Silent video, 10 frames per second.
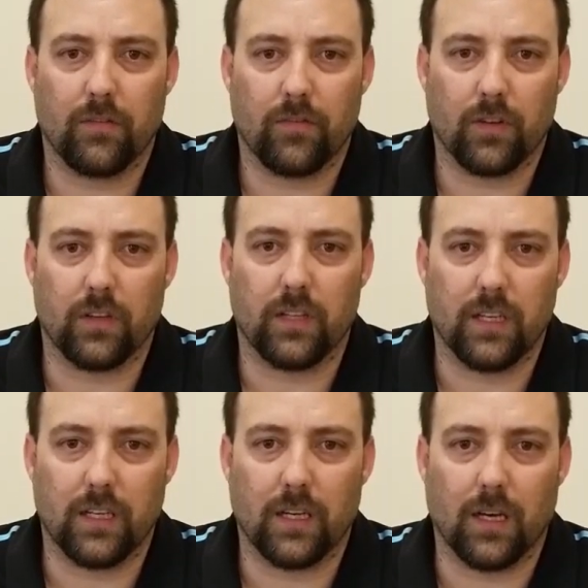
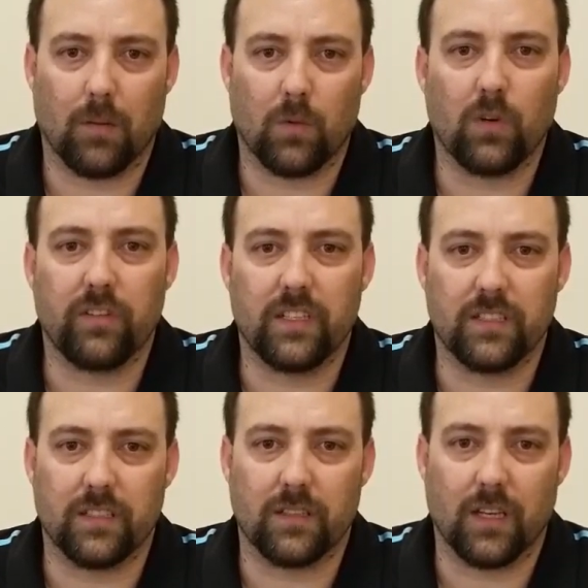the movies
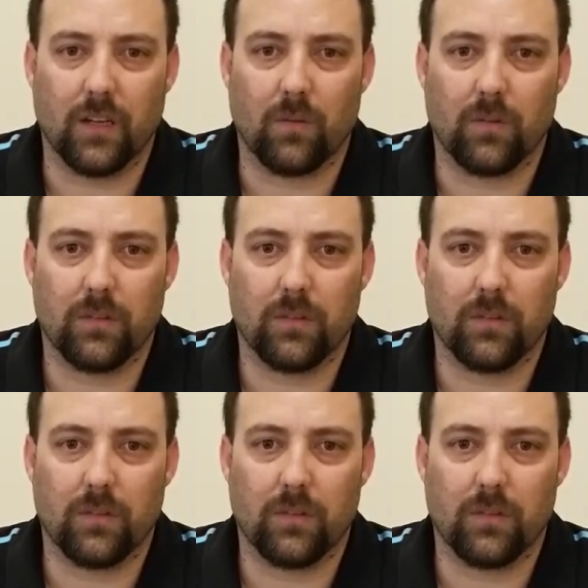and